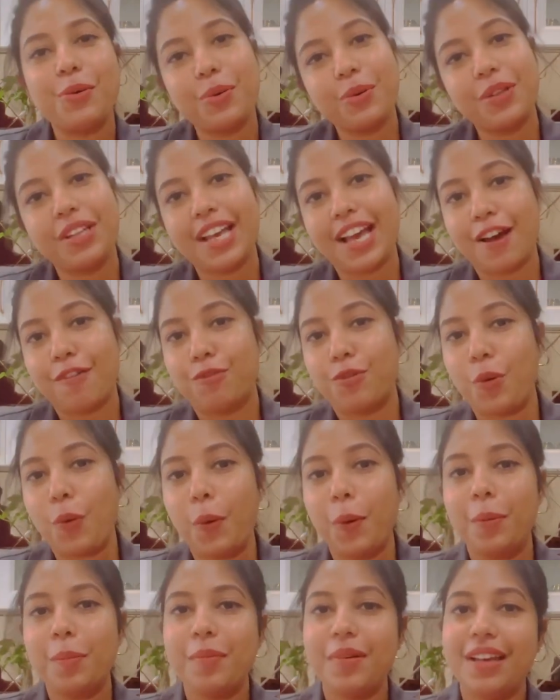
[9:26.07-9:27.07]
they have
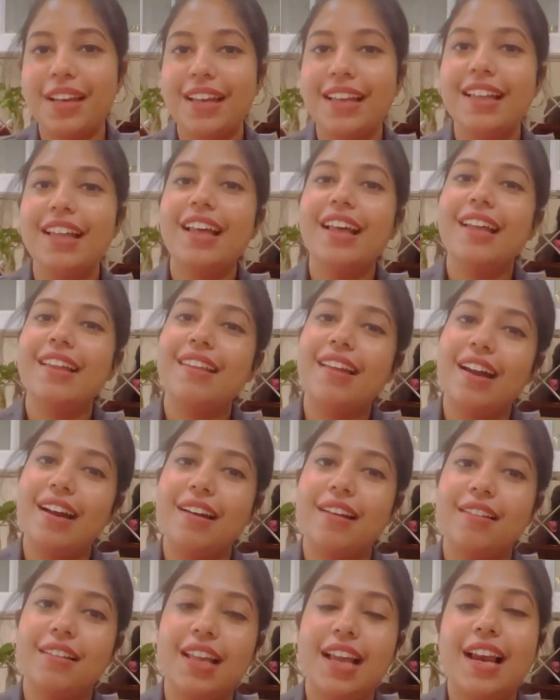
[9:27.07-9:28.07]
told me
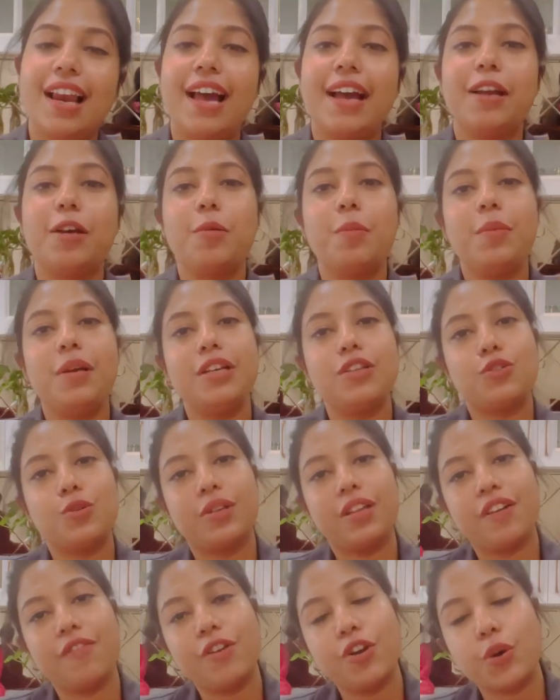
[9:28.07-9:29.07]
that they liked me, so
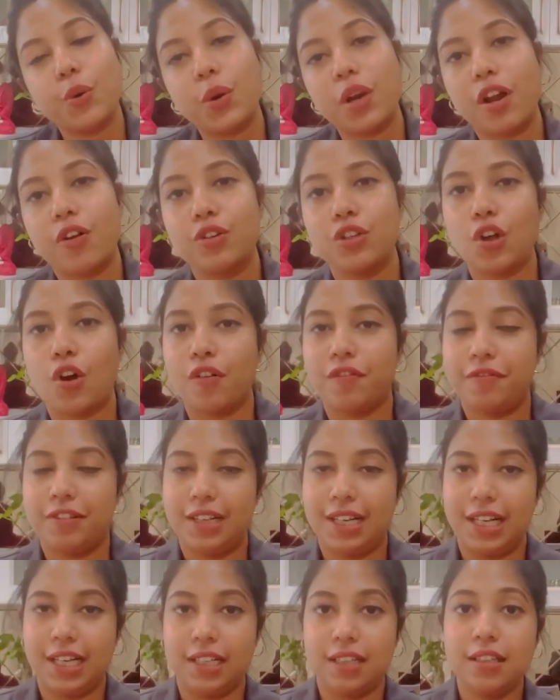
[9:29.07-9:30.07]
they will roll out the offer
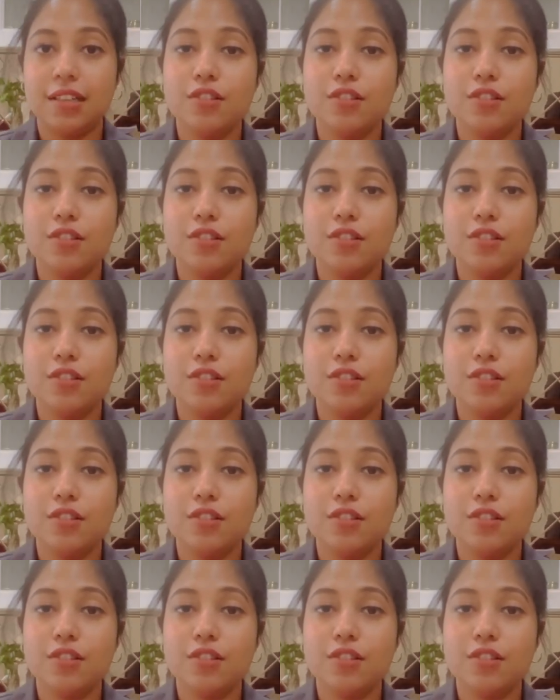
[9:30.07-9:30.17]
later.